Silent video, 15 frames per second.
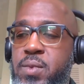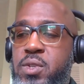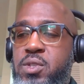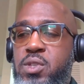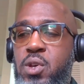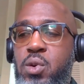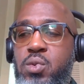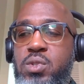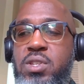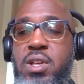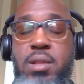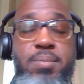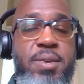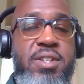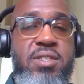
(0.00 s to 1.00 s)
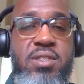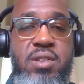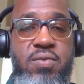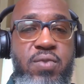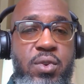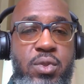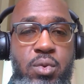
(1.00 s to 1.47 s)
So
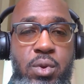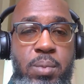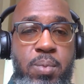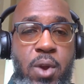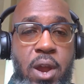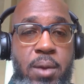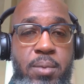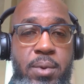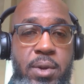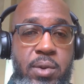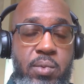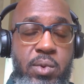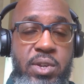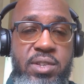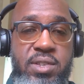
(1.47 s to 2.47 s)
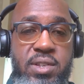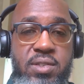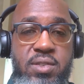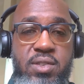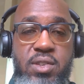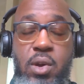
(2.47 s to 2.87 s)
telemedicine for 3 primary reasons.